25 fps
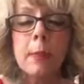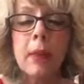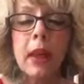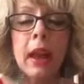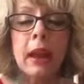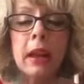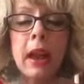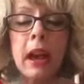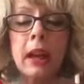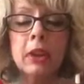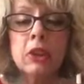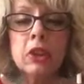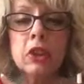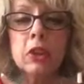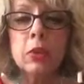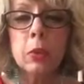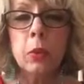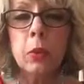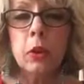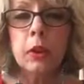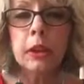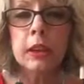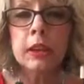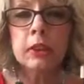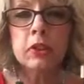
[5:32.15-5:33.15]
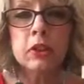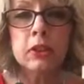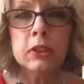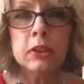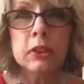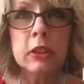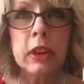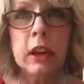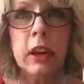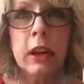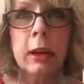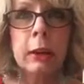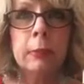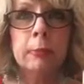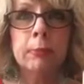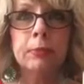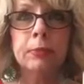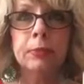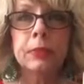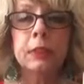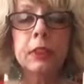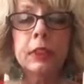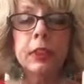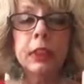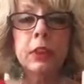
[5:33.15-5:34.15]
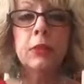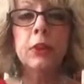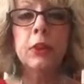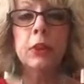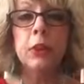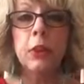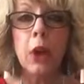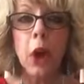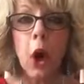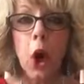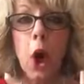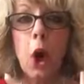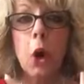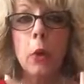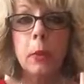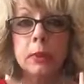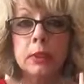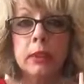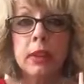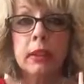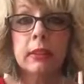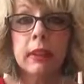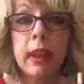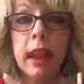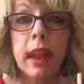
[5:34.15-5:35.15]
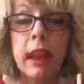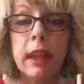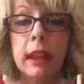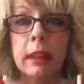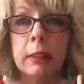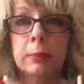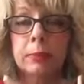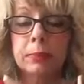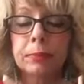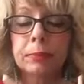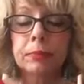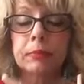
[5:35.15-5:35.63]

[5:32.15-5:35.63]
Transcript: And I just want to just give you the hope today.